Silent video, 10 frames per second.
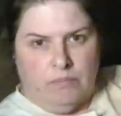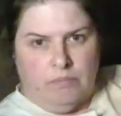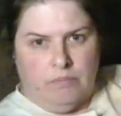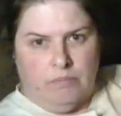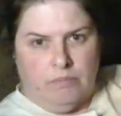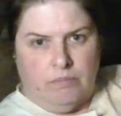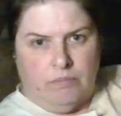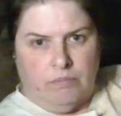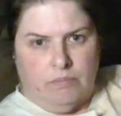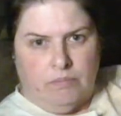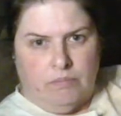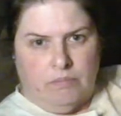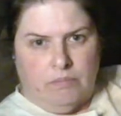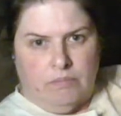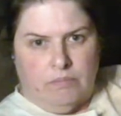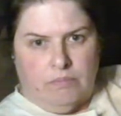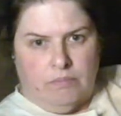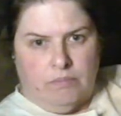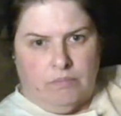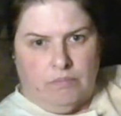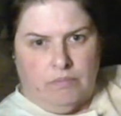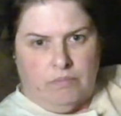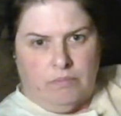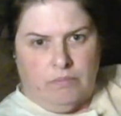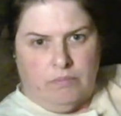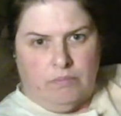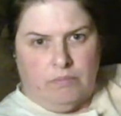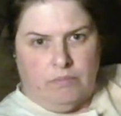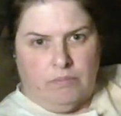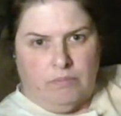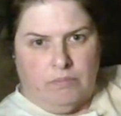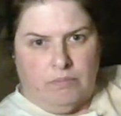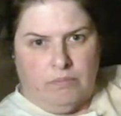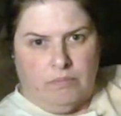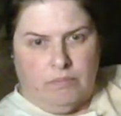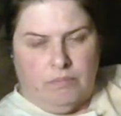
(silence)